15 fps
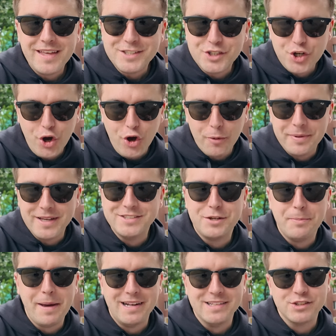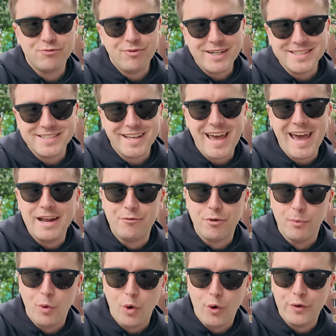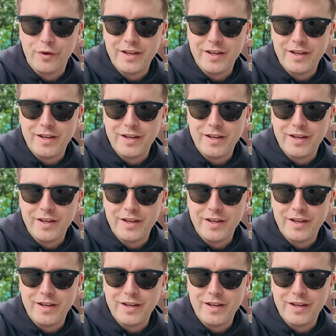Their job job is to balance risk and reward,